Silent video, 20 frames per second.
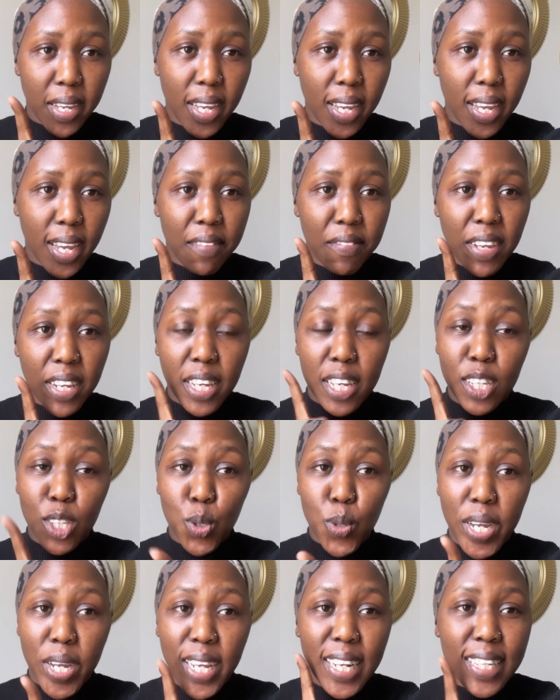me even
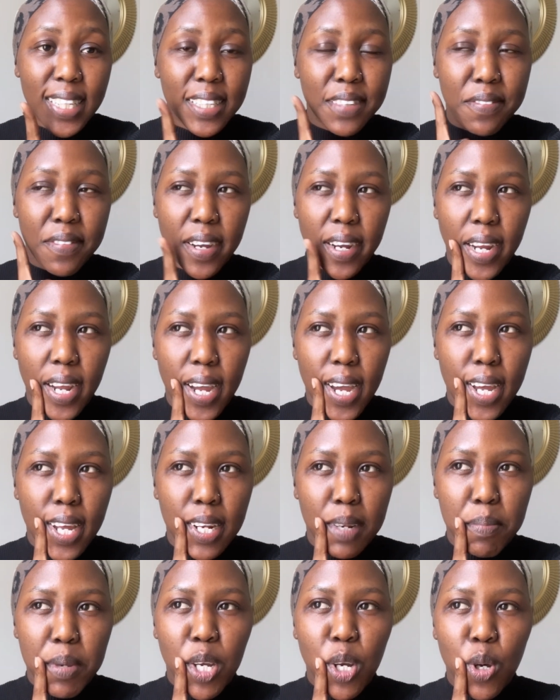kiswahili it's very hard
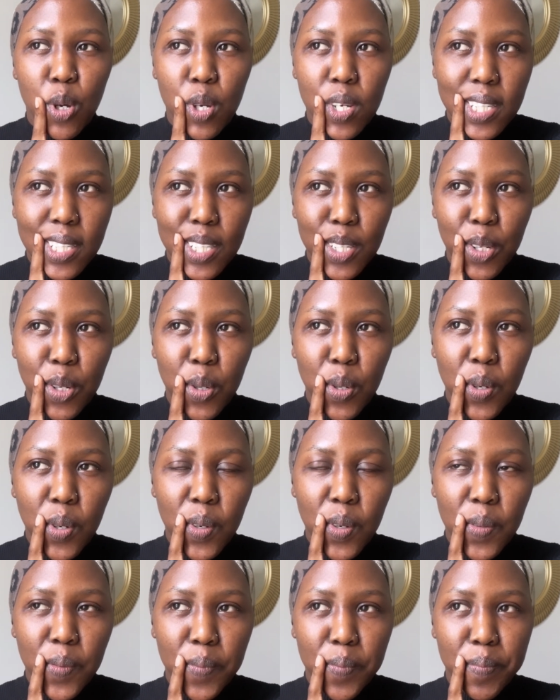because you
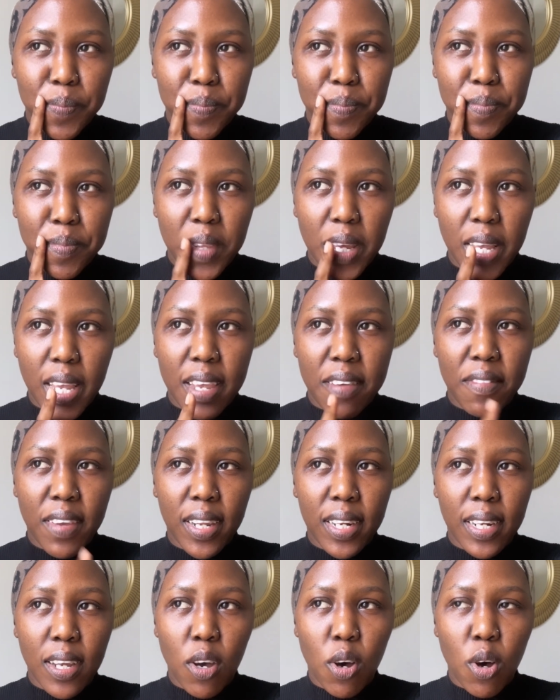know
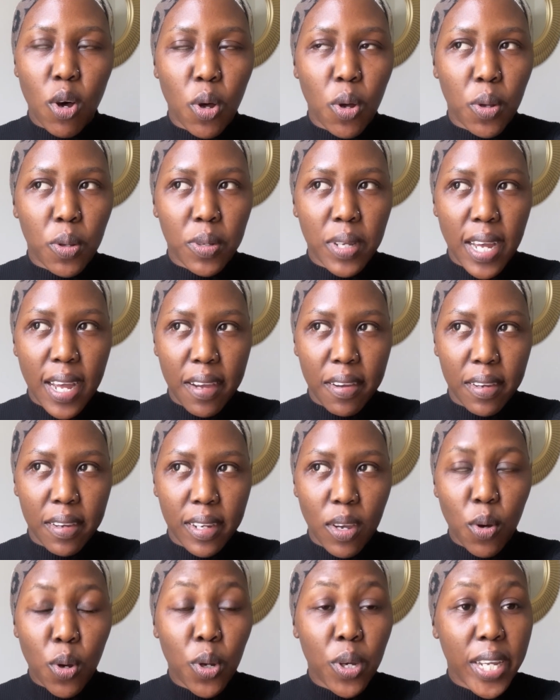even all uh,
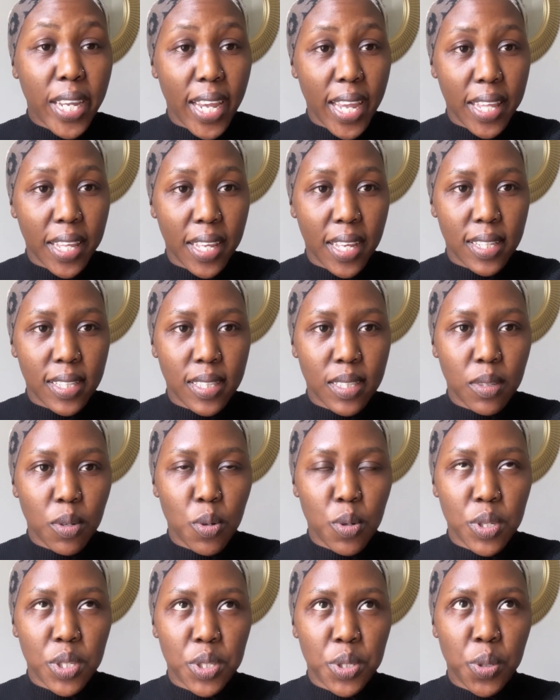all kenyans
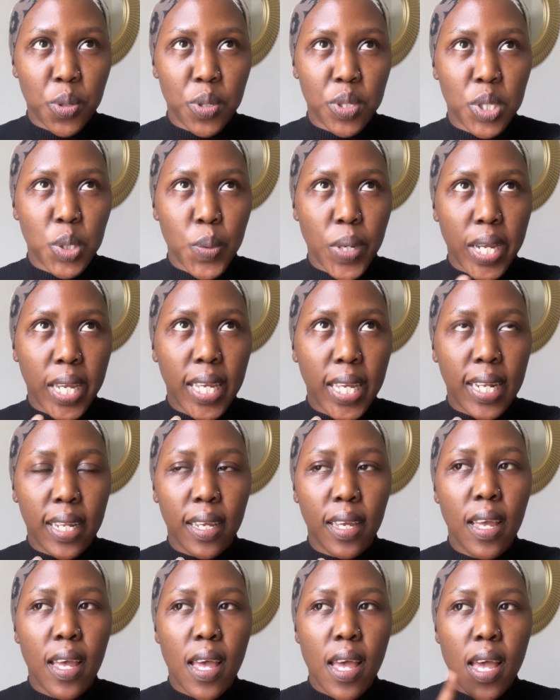because you know
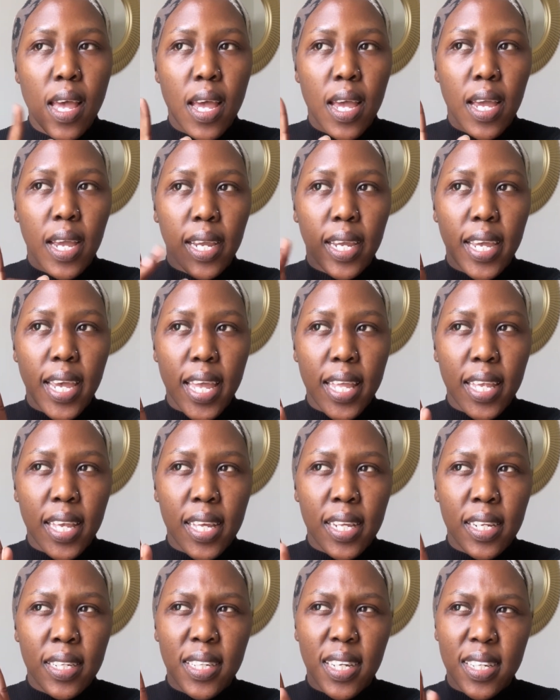swahili
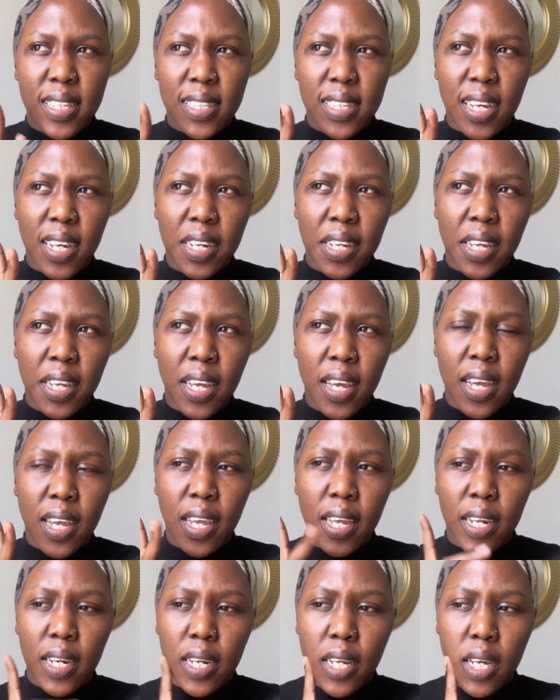kenyan tanzania
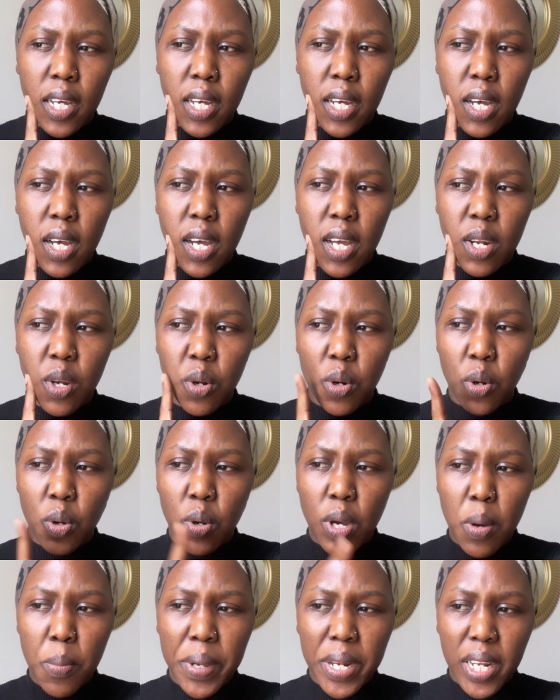and uh, i don't know
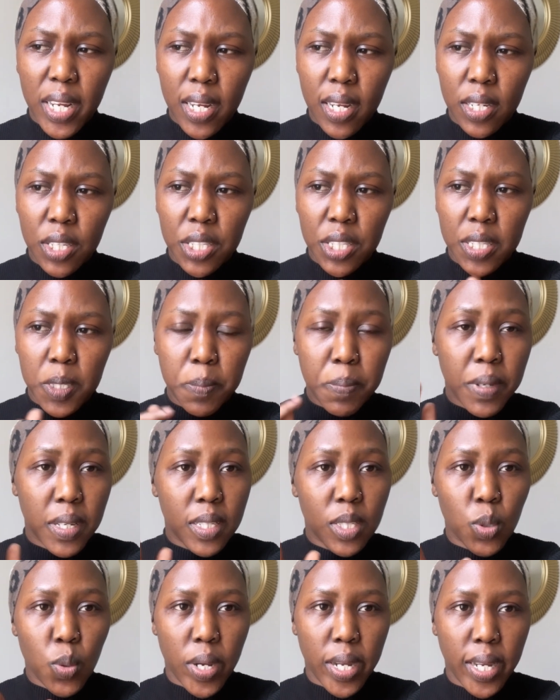how many countries
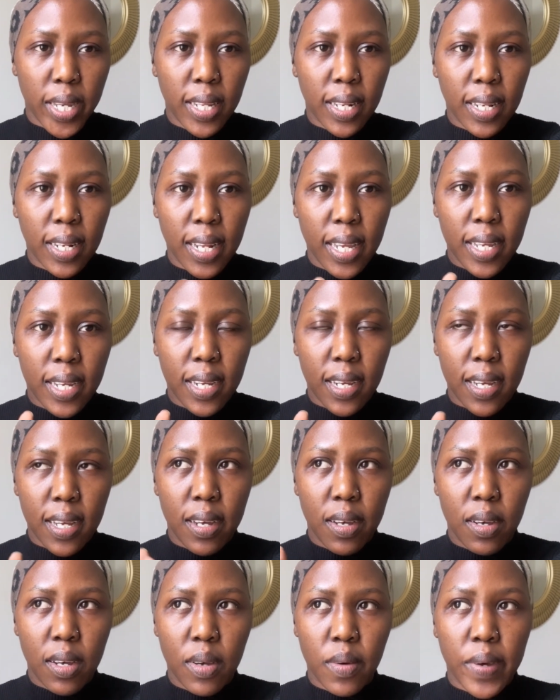speak swahili like uh,
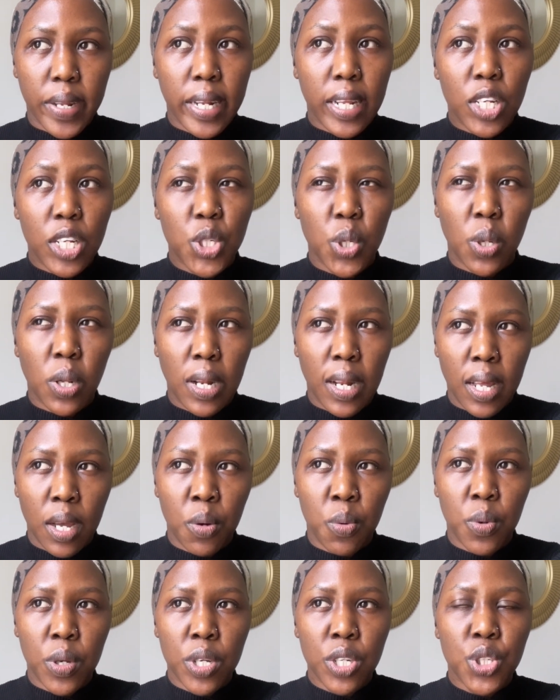our national
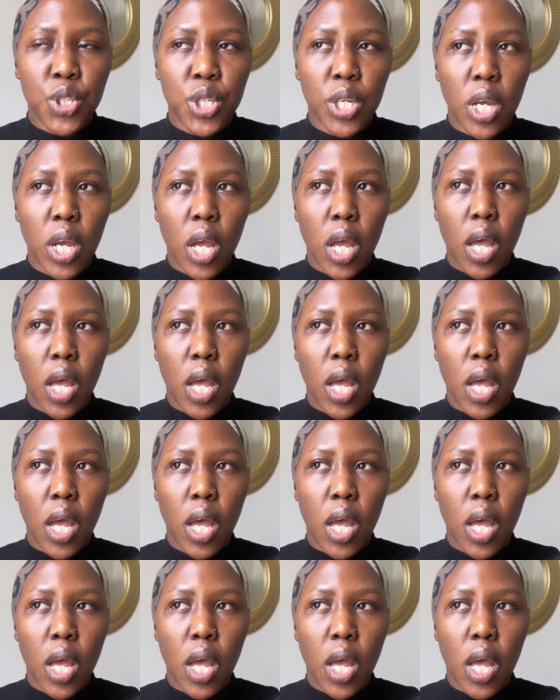language